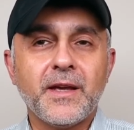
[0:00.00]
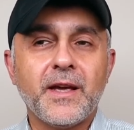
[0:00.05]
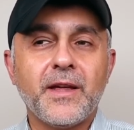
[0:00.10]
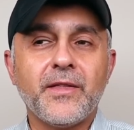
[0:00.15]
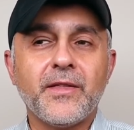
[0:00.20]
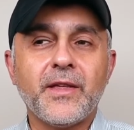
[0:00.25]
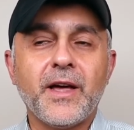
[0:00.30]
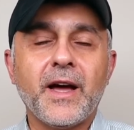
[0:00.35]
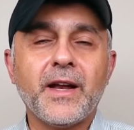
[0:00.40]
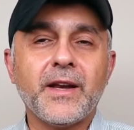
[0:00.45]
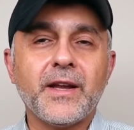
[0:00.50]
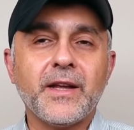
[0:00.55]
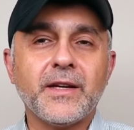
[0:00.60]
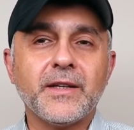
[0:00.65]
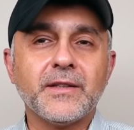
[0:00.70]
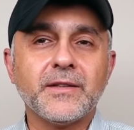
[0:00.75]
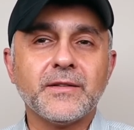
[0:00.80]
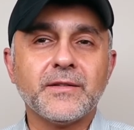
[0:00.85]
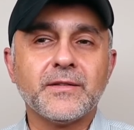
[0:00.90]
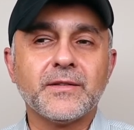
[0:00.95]
and that
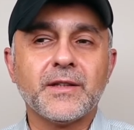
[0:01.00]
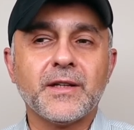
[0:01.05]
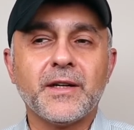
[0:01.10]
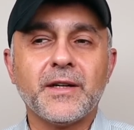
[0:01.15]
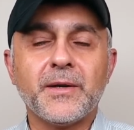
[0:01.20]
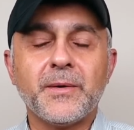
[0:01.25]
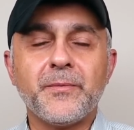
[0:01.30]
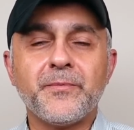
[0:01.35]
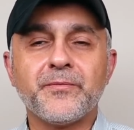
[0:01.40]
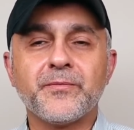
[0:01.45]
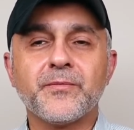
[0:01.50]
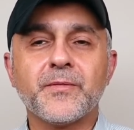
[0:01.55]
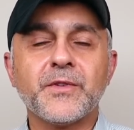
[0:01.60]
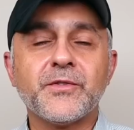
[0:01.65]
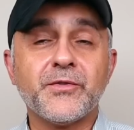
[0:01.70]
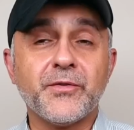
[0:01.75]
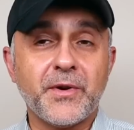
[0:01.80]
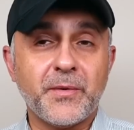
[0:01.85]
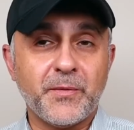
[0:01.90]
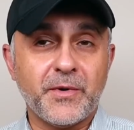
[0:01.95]
is um,
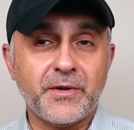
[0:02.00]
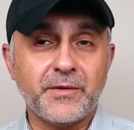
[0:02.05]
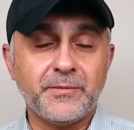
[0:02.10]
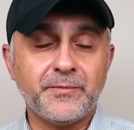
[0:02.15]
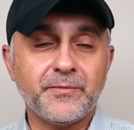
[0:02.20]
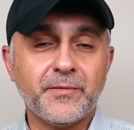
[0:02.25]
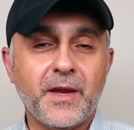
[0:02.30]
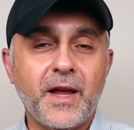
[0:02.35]
Dreamer.